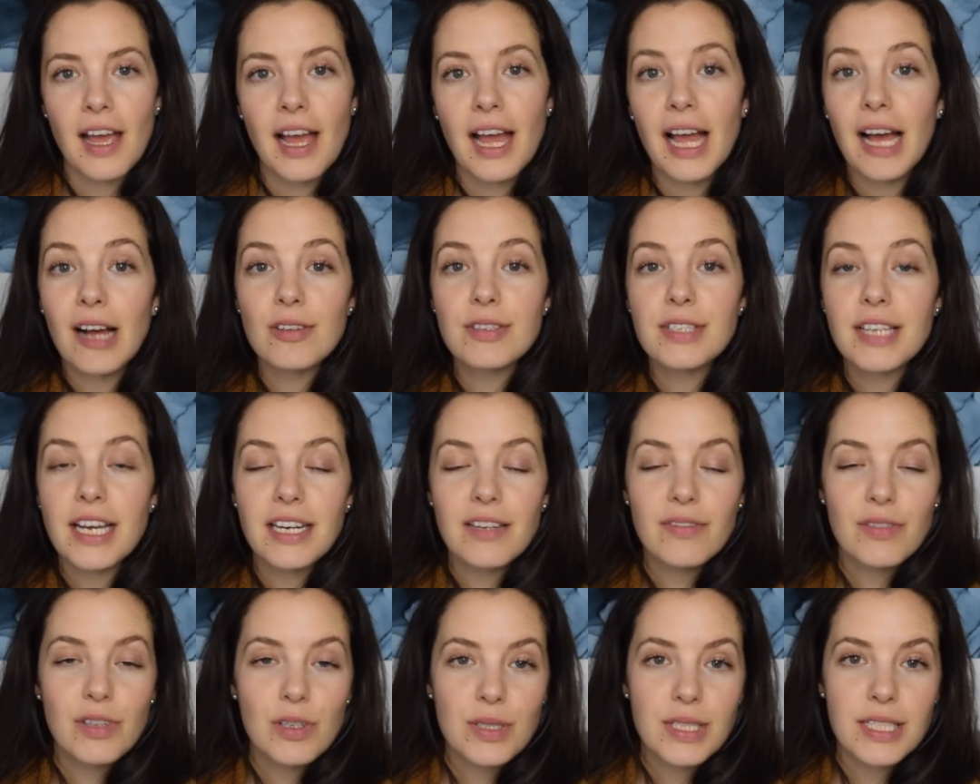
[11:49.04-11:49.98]
Outside
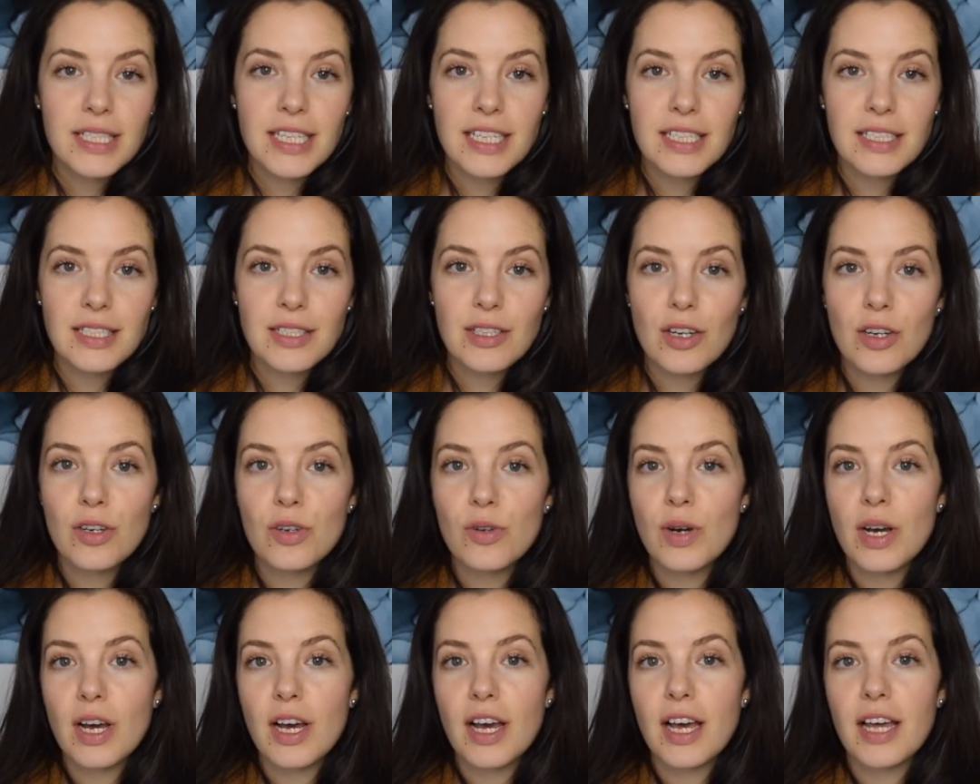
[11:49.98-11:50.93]
of those things,
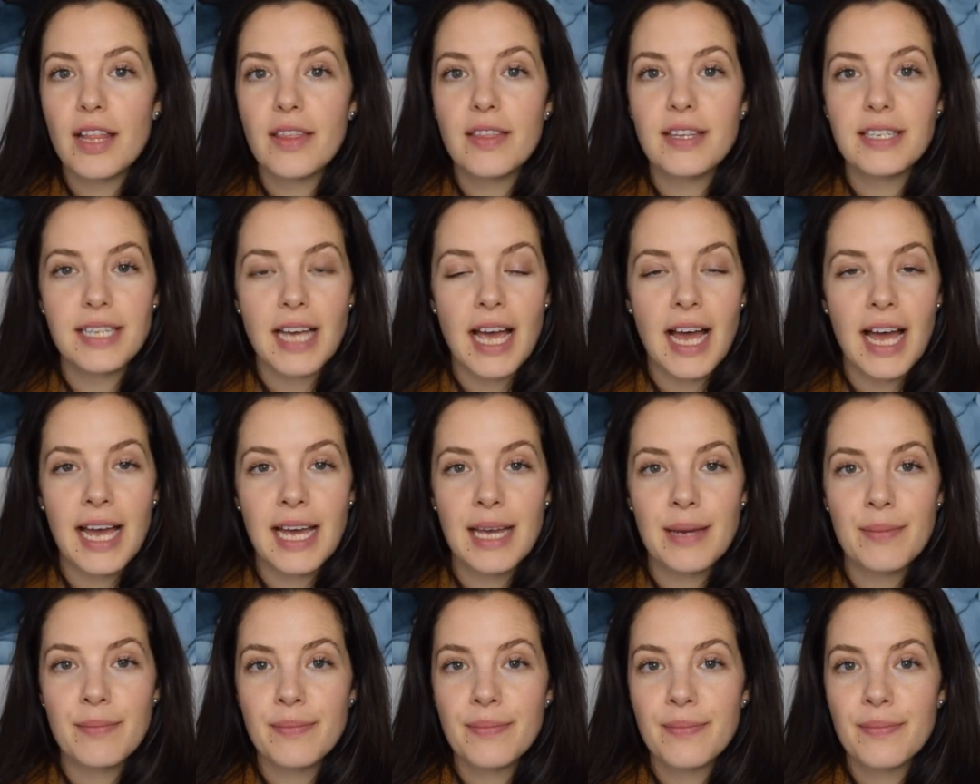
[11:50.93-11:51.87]
though, the
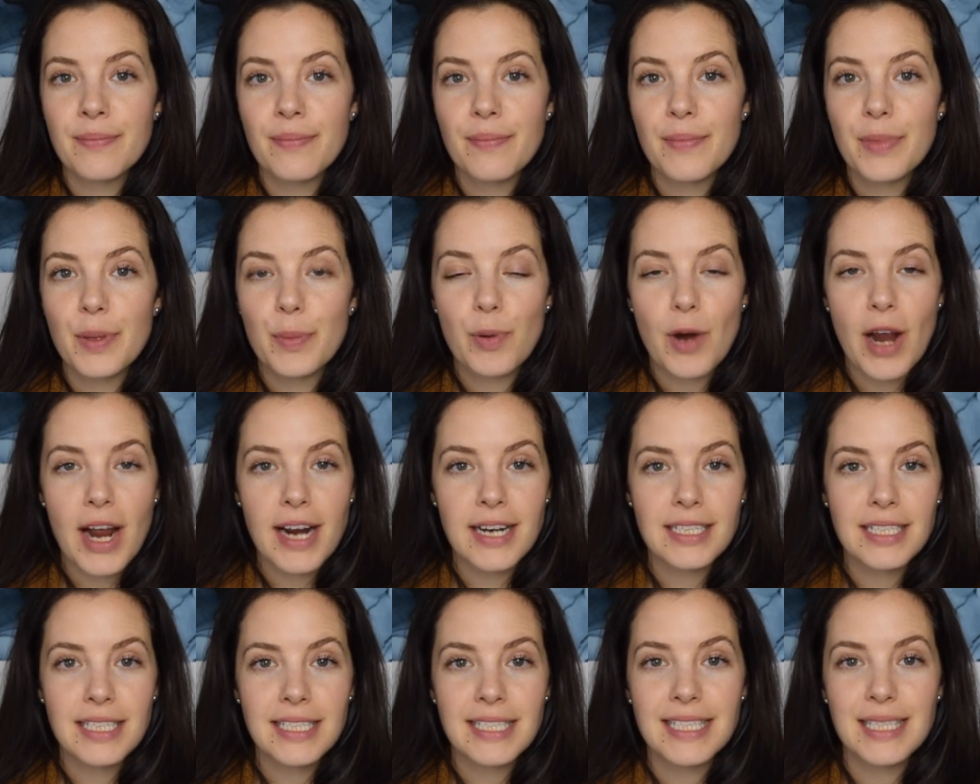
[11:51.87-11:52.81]
time, the
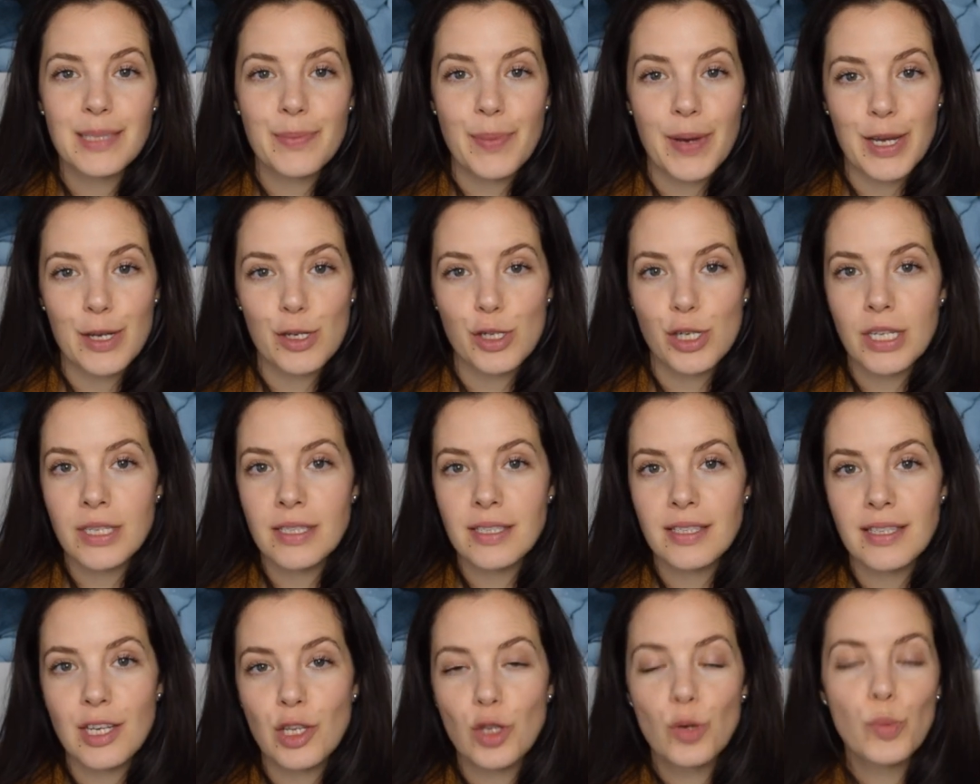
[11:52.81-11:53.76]
practice, the
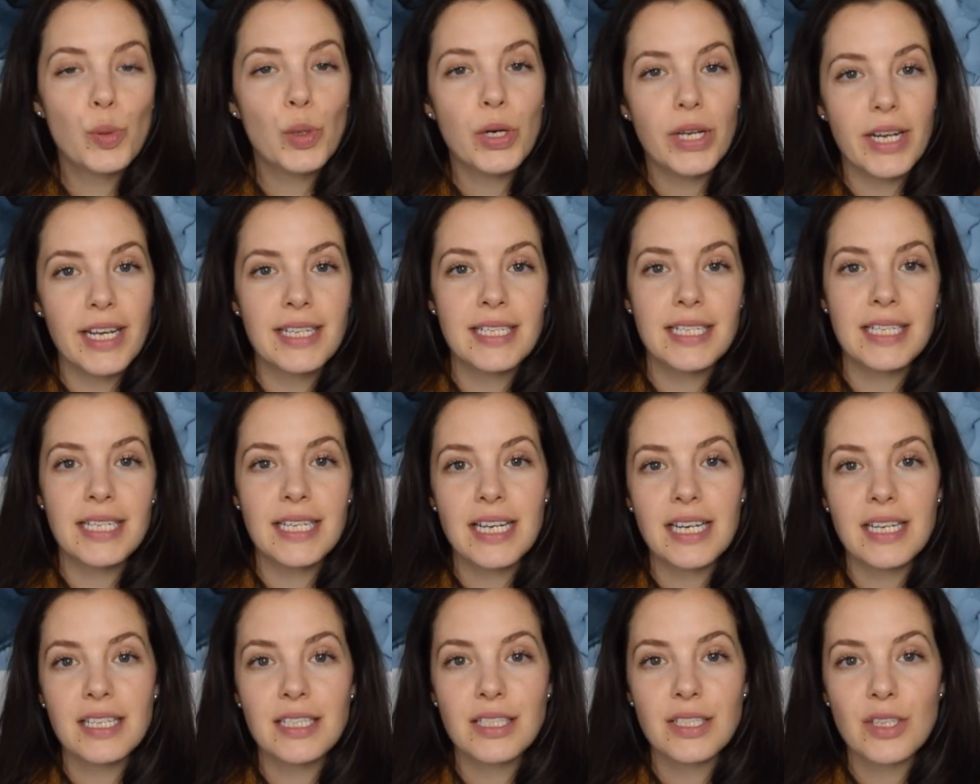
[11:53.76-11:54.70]
patience that you put into
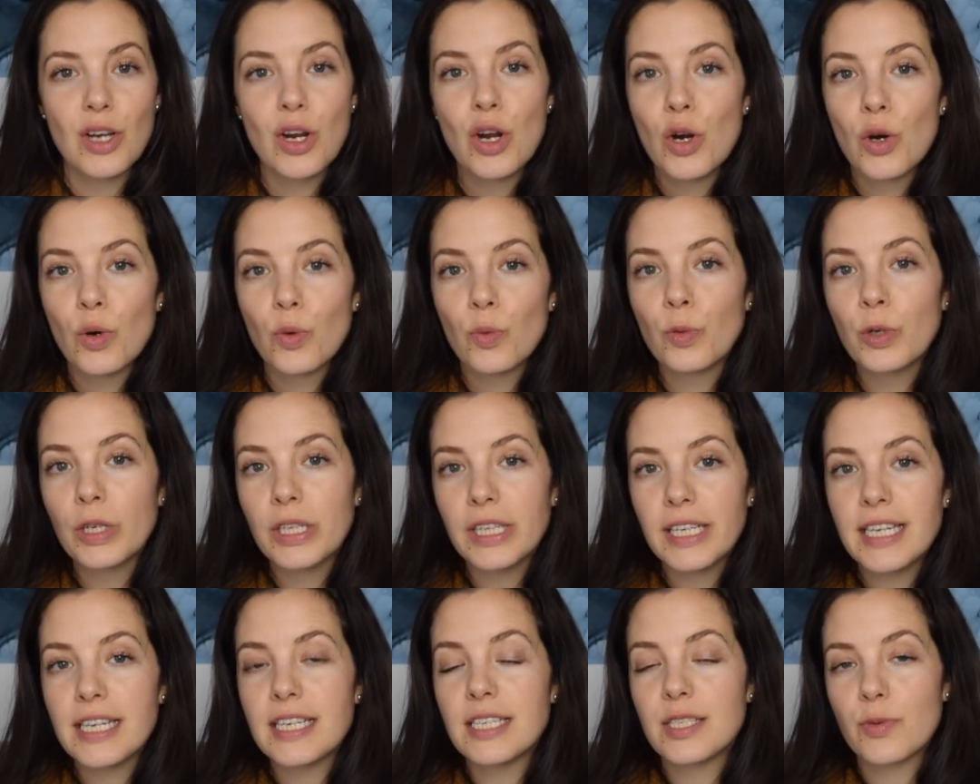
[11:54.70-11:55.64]
dance
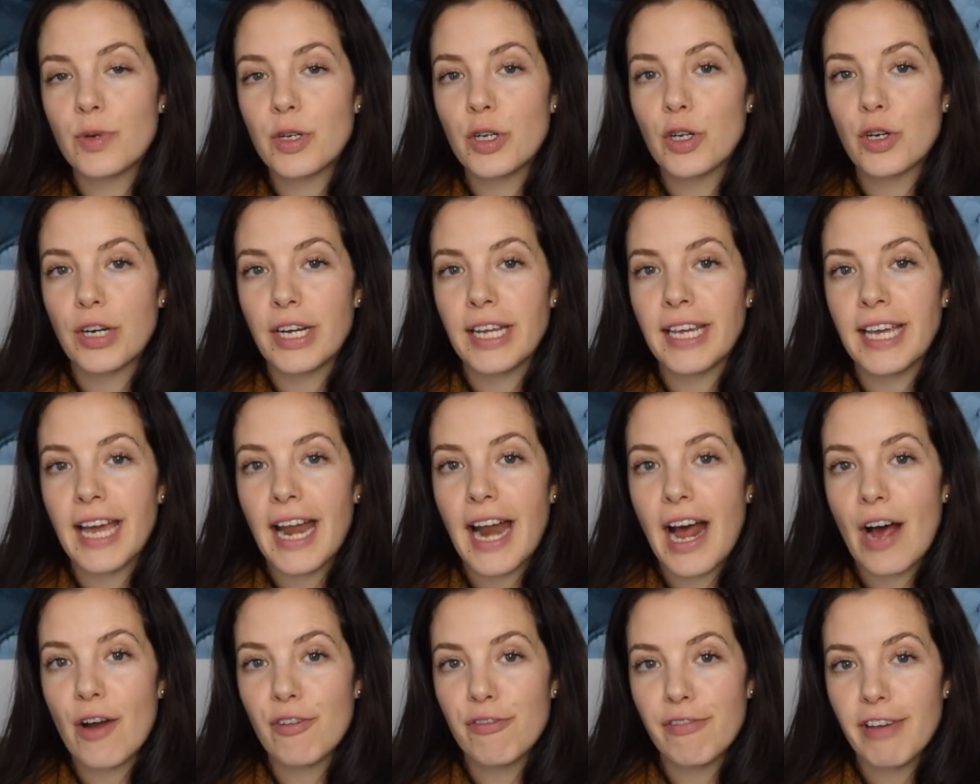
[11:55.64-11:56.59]
really is what you're going to get
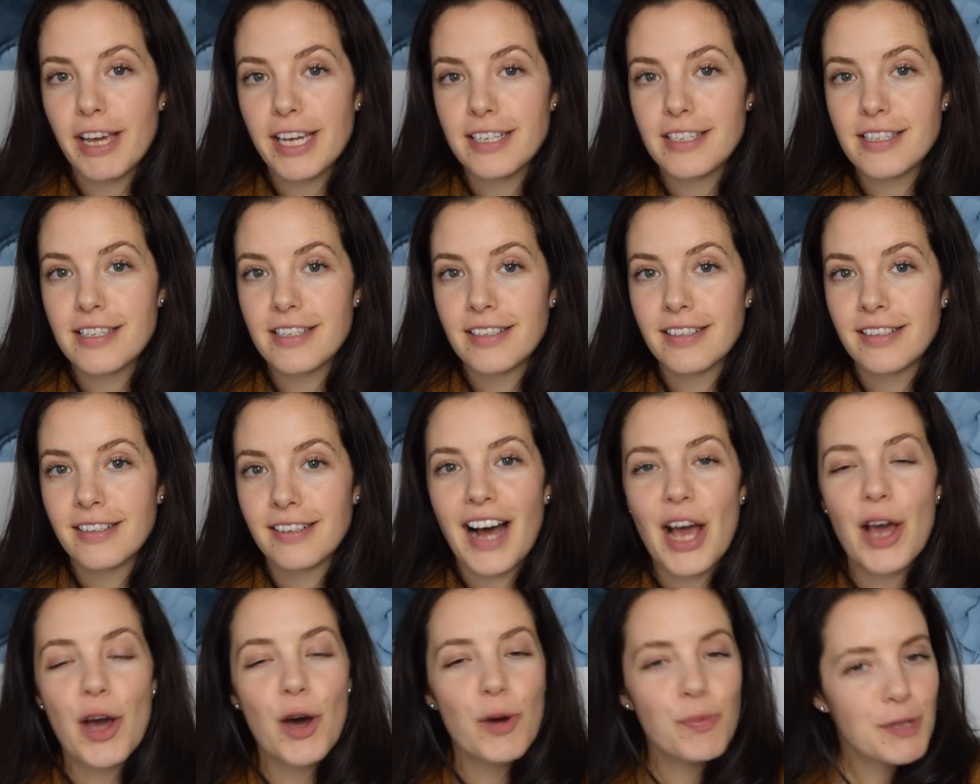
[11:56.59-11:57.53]
out of it.
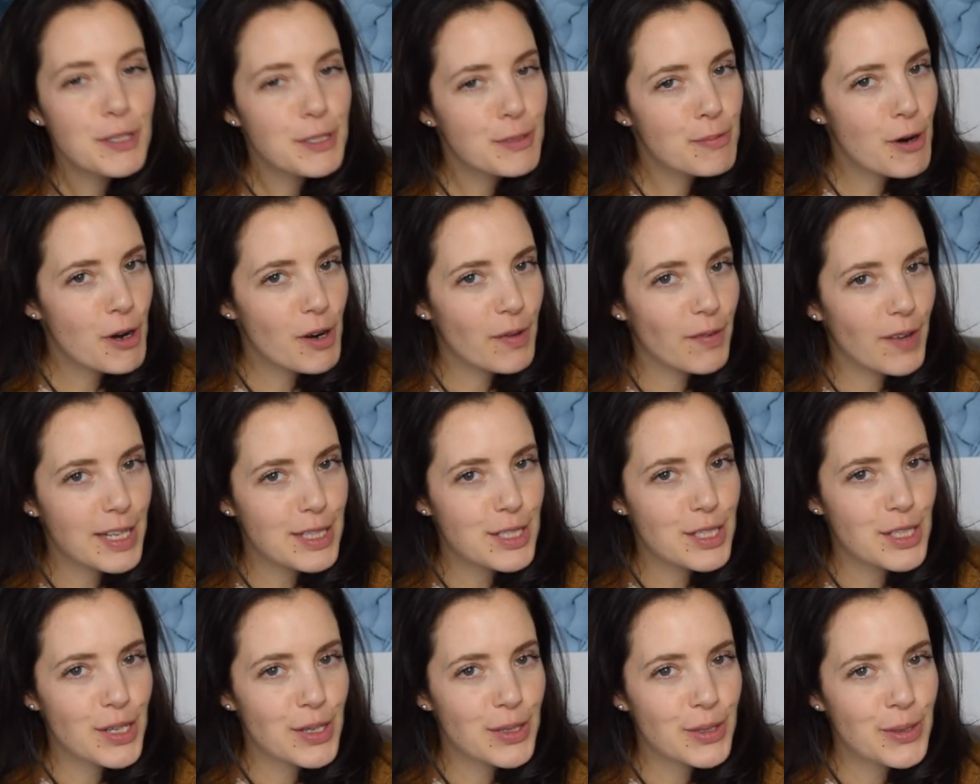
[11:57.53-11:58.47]
I hope this
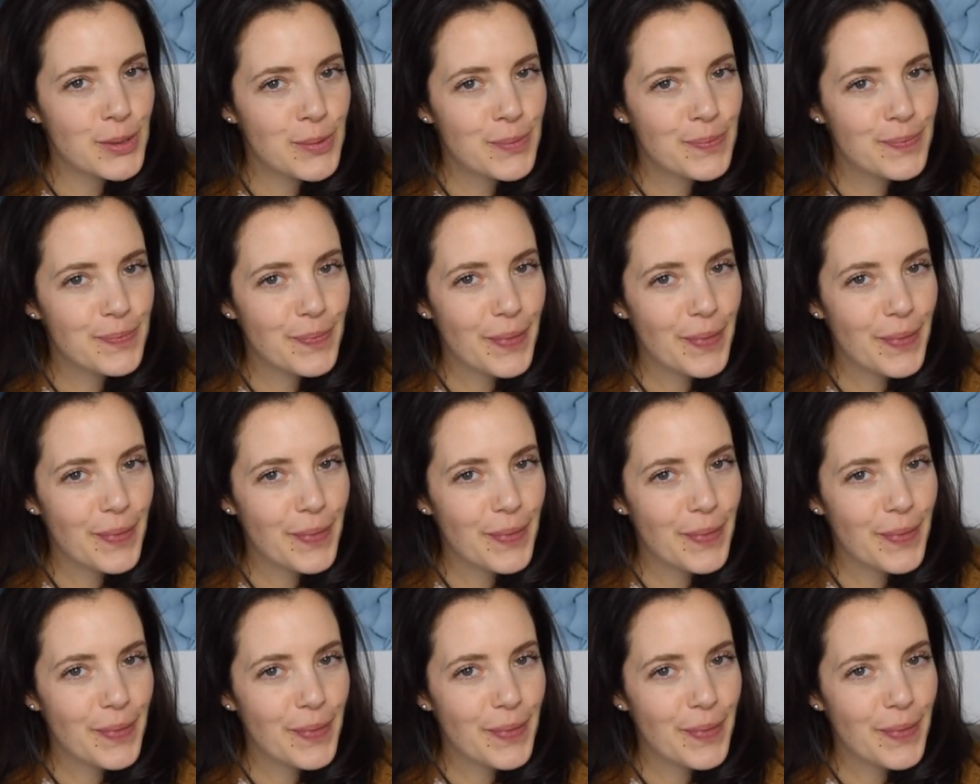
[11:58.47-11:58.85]
motivates you.